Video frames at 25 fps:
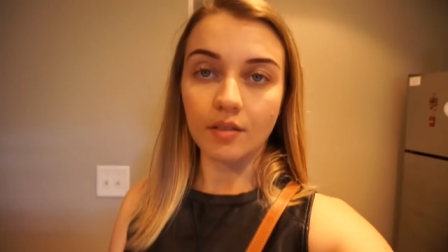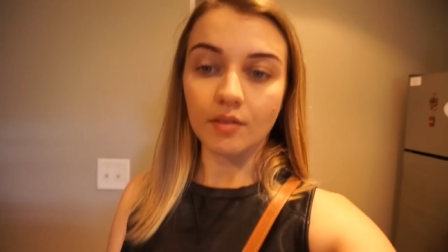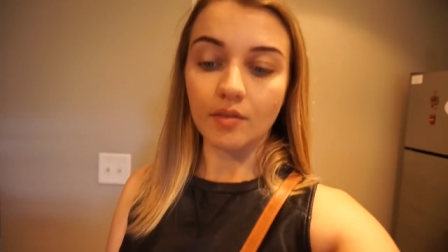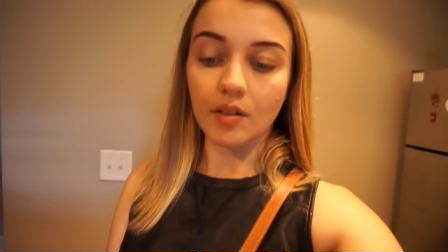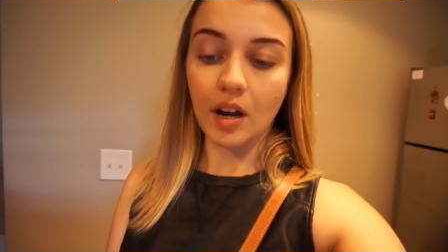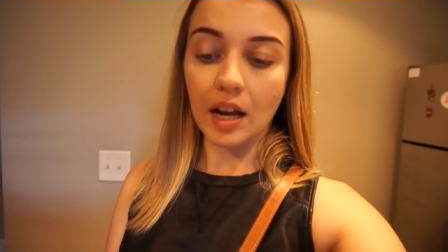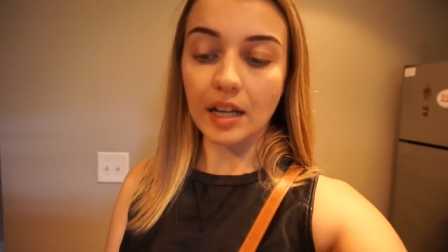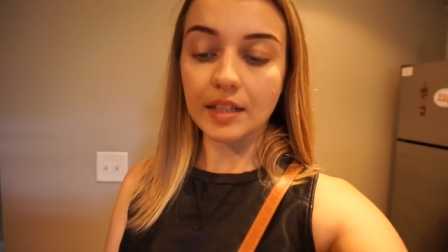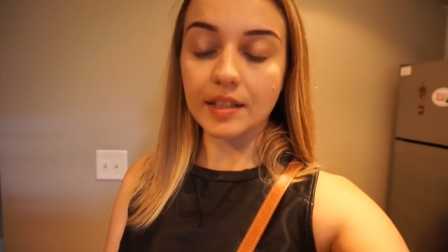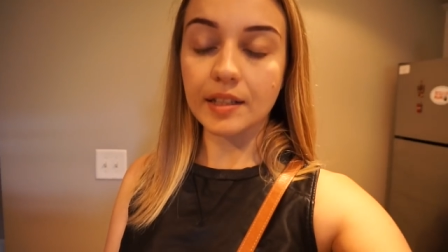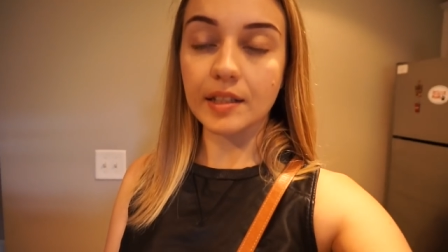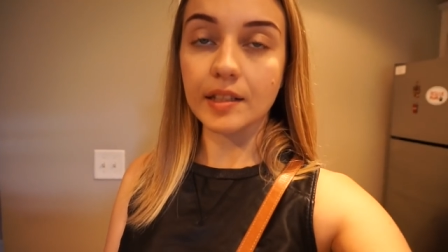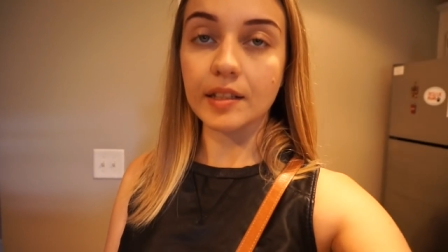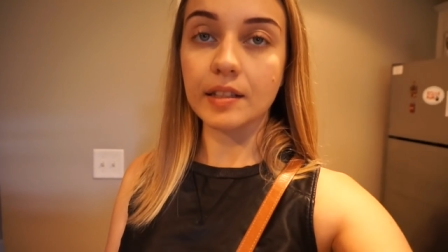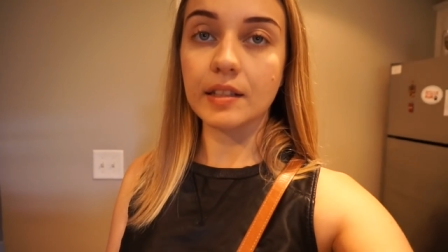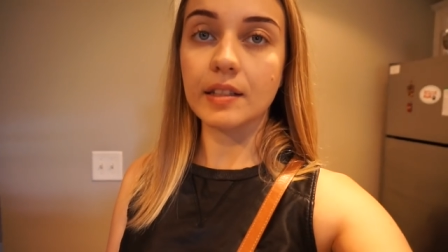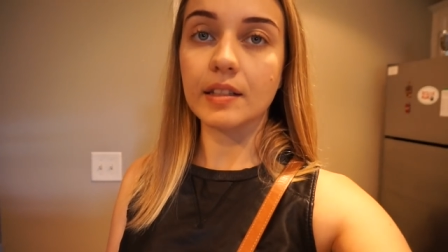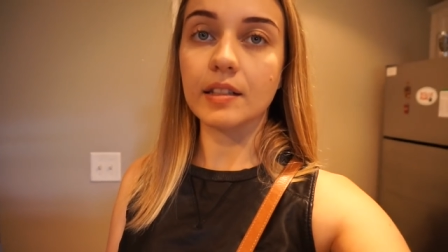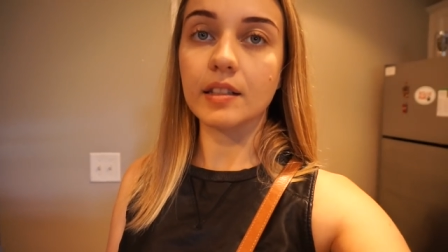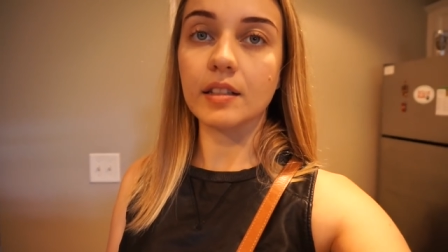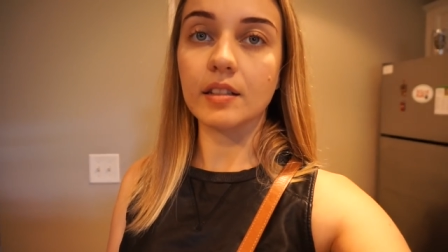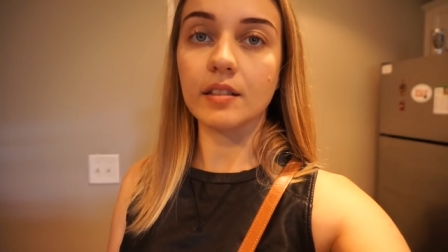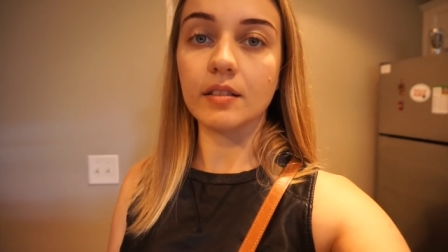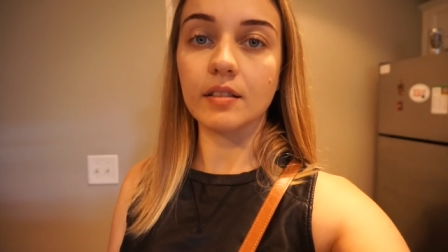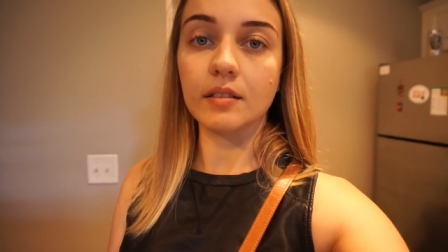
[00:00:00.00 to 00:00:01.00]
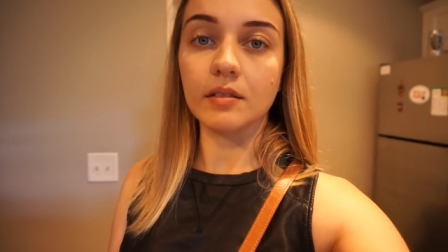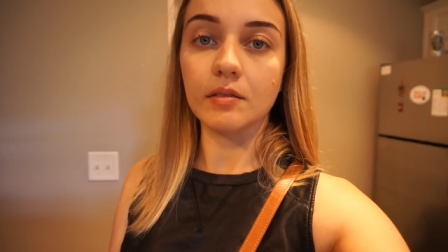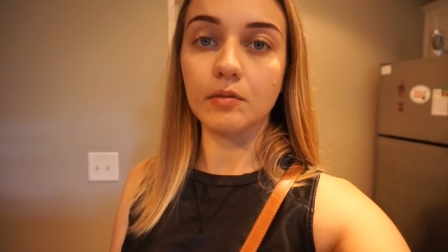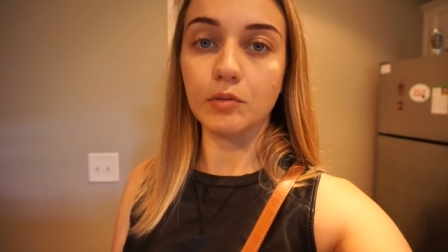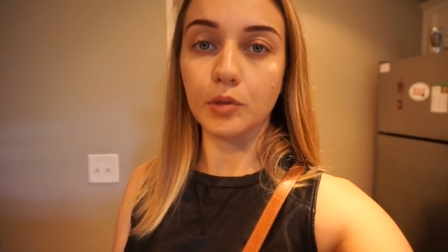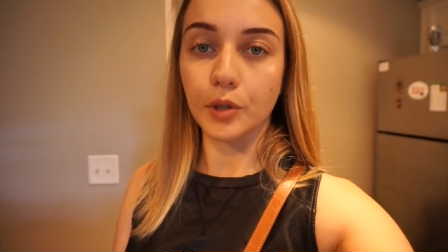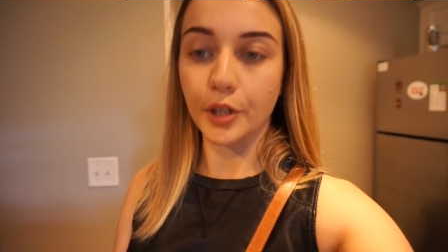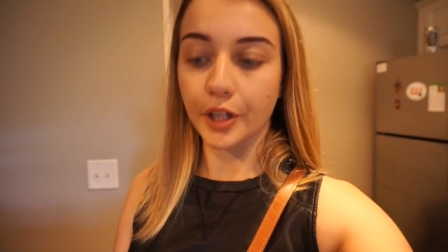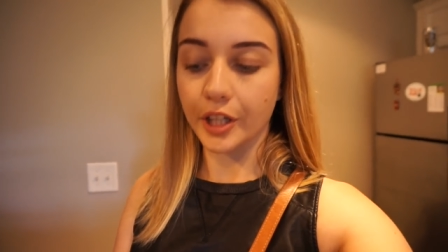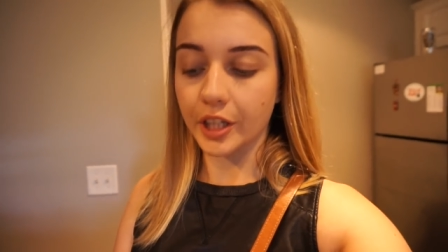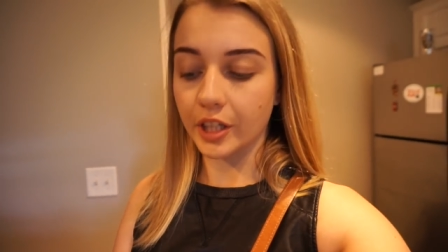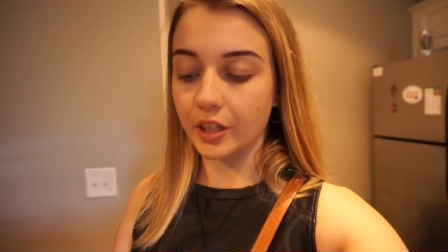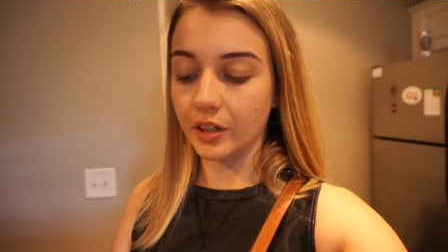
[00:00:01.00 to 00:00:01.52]
Russ is still
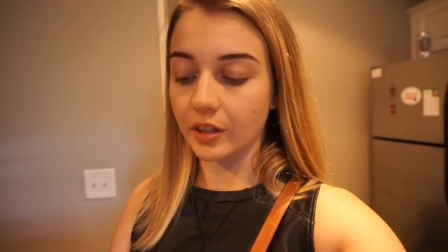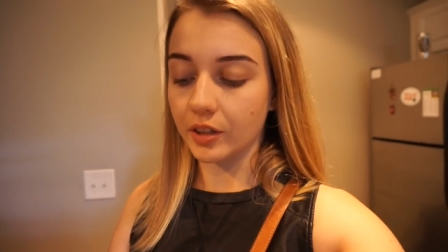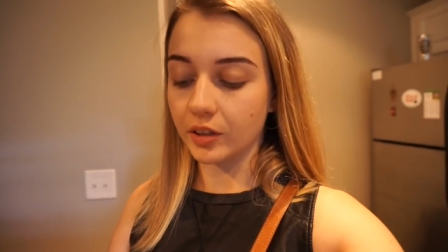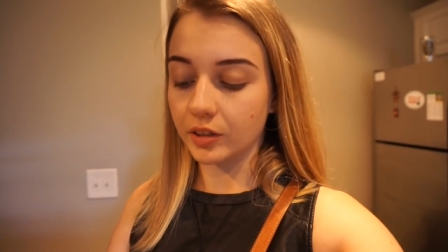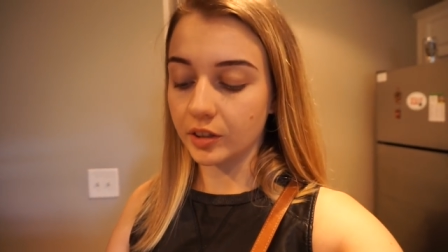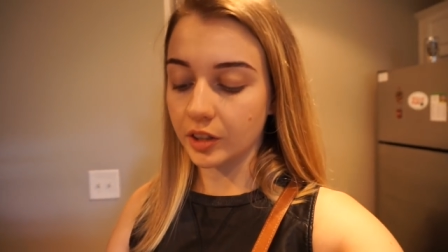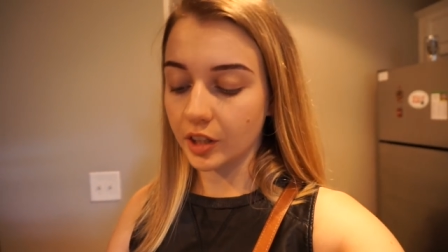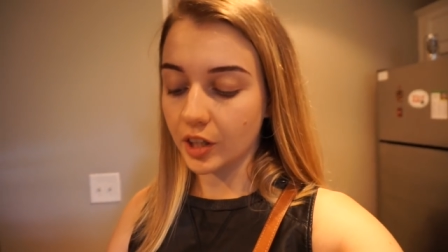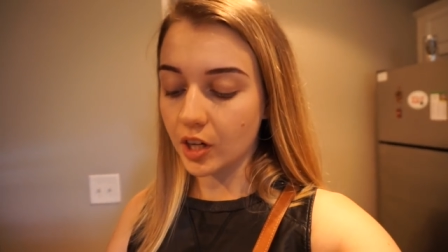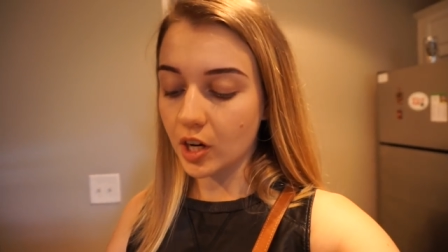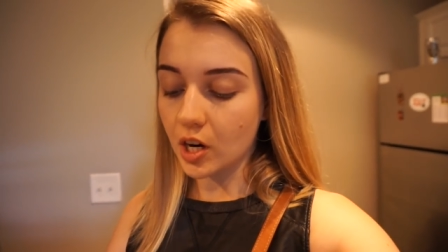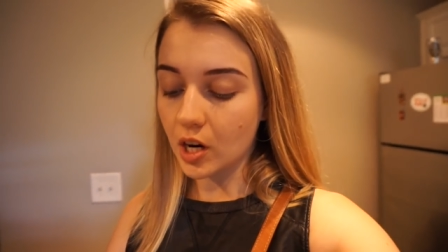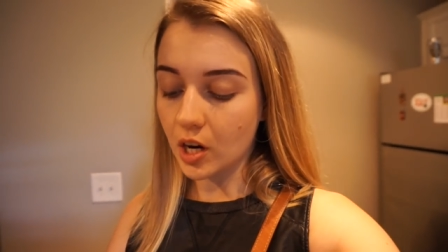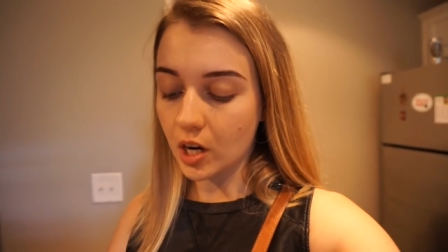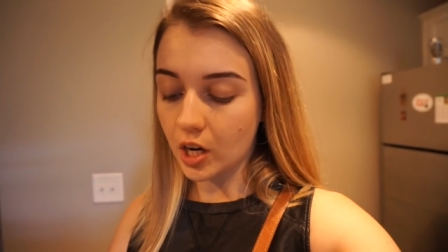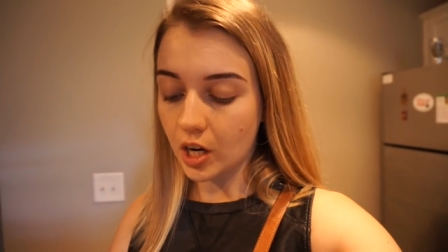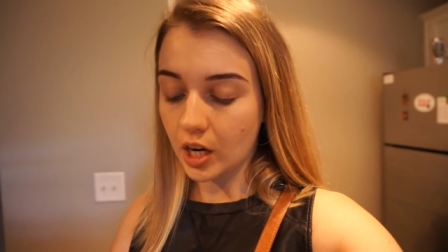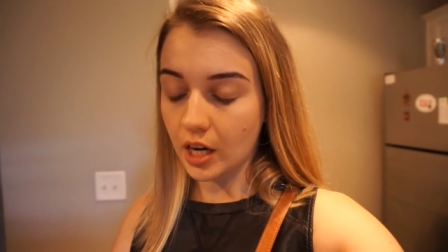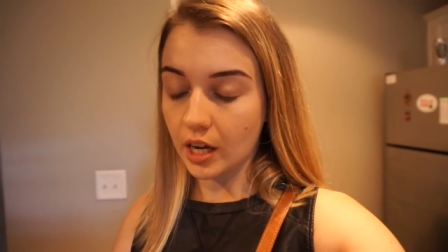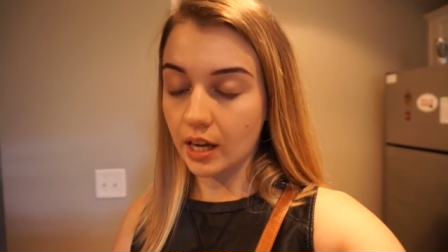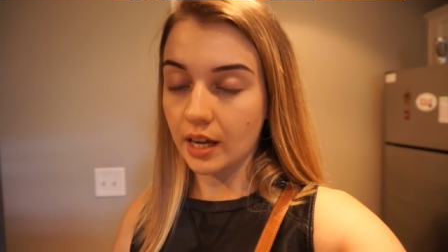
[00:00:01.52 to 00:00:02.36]
working on the car,